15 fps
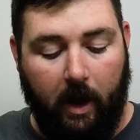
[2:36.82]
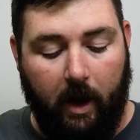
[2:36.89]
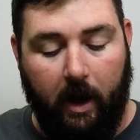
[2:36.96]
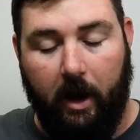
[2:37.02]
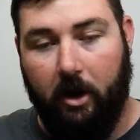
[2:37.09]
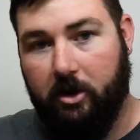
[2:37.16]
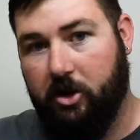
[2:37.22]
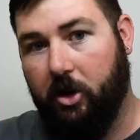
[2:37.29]
and
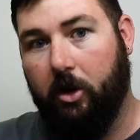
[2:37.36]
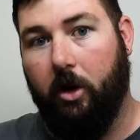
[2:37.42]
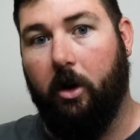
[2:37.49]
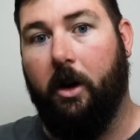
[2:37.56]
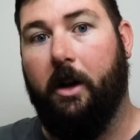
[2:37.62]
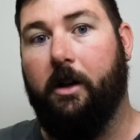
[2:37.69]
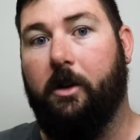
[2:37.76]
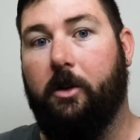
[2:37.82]
I'll show you all
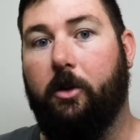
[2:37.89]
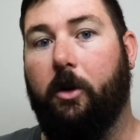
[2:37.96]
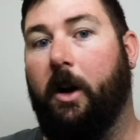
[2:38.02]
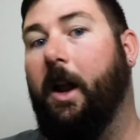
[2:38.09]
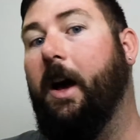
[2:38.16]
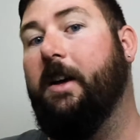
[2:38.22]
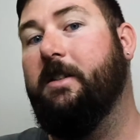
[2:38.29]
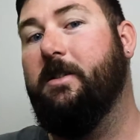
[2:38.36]
how to do it.
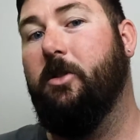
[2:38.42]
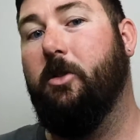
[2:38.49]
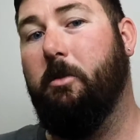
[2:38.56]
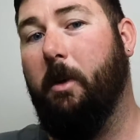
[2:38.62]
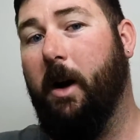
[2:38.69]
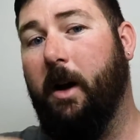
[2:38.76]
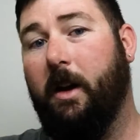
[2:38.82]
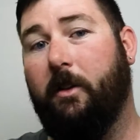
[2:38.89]
I soak
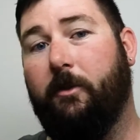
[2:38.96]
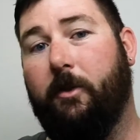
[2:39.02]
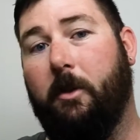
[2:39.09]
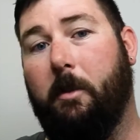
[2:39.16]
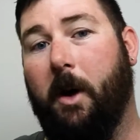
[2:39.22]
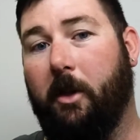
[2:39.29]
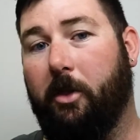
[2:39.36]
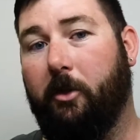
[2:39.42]
mine for
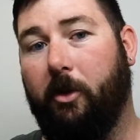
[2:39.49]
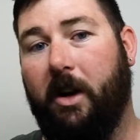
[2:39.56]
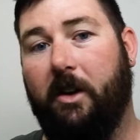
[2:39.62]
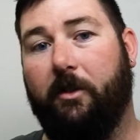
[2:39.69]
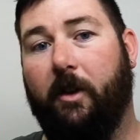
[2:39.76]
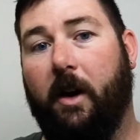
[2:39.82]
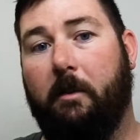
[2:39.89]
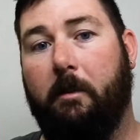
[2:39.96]
about 3 to
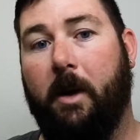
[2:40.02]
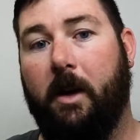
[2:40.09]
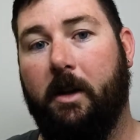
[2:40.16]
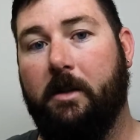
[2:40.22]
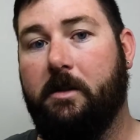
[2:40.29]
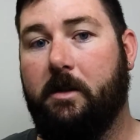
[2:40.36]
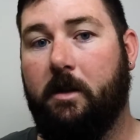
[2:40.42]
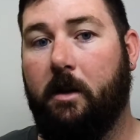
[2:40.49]
5
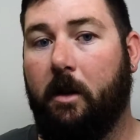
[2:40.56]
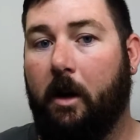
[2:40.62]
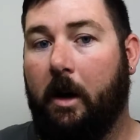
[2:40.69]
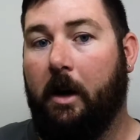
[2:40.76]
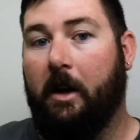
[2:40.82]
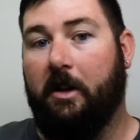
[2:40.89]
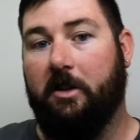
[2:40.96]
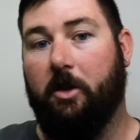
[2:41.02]
minutes.
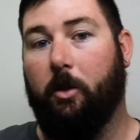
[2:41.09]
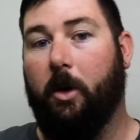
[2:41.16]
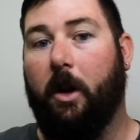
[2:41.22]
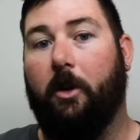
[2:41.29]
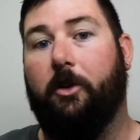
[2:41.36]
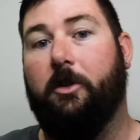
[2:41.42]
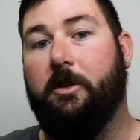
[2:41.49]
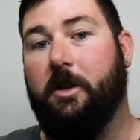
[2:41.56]
So what
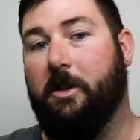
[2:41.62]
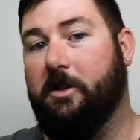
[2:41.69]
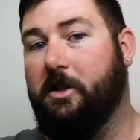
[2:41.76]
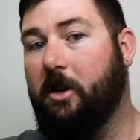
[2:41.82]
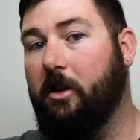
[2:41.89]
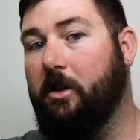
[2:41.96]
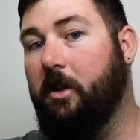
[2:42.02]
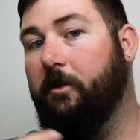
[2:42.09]
I'll do is I'll
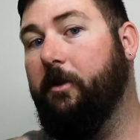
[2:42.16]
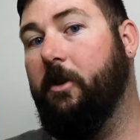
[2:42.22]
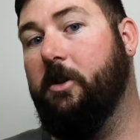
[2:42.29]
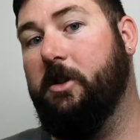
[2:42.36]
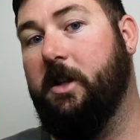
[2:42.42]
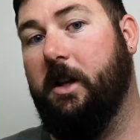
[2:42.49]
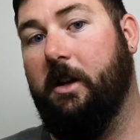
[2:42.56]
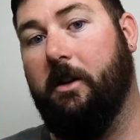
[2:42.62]
start the
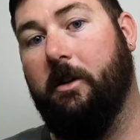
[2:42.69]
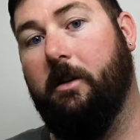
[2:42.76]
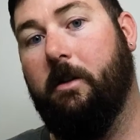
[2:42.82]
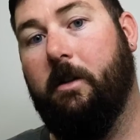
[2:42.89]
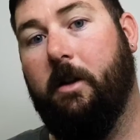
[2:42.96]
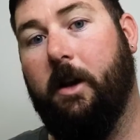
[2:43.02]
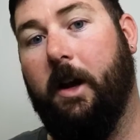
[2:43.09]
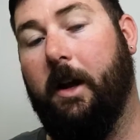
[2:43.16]
first ear,
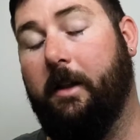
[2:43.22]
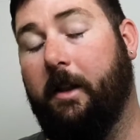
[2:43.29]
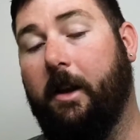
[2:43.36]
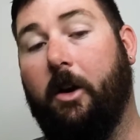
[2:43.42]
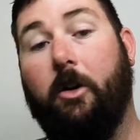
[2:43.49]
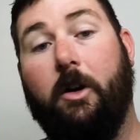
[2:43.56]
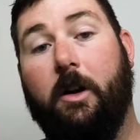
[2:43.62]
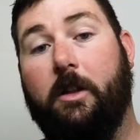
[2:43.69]
and then
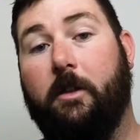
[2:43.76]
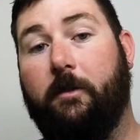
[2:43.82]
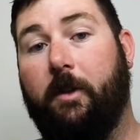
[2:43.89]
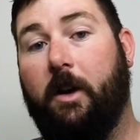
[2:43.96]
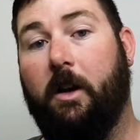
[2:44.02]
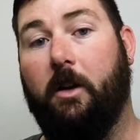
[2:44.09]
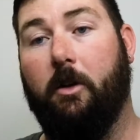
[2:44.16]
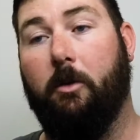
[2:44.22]
I'll cut the
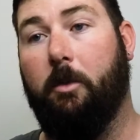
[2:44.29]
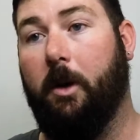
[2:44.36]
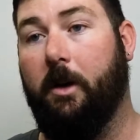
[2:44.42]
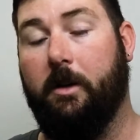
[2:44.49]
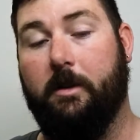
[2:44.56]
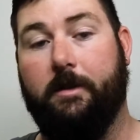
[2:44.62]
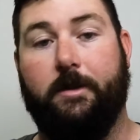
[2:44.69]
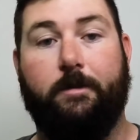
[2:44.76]
video
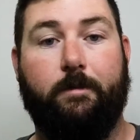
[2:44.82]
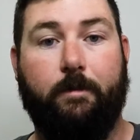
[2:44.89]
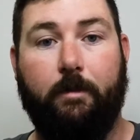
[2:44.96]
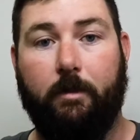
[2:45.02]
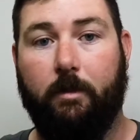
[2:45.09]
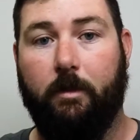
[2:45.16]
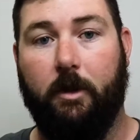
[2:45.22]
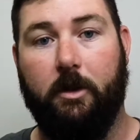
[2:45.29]
because
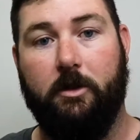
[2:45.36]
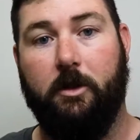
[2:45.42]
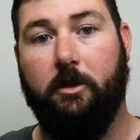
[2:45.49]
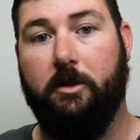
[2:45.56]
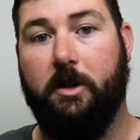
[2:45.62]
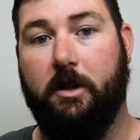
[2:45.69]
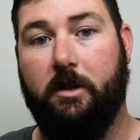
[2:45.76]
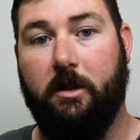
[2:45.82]
there's no
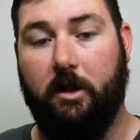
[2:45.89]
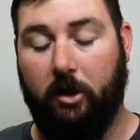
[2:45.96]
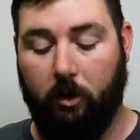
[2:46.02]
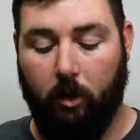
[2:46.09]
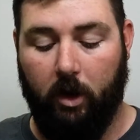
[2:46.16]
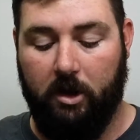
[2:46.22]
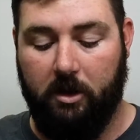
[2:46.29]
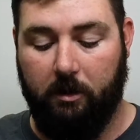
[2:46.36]
sense in you
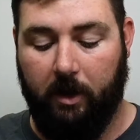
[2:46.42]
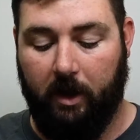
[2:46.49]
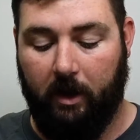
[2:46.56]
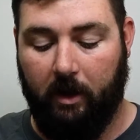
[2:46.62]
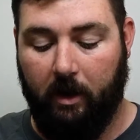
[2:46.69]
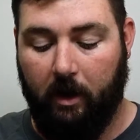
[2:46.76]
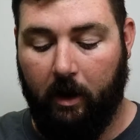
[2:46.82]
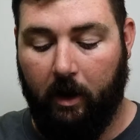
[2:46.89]
watching me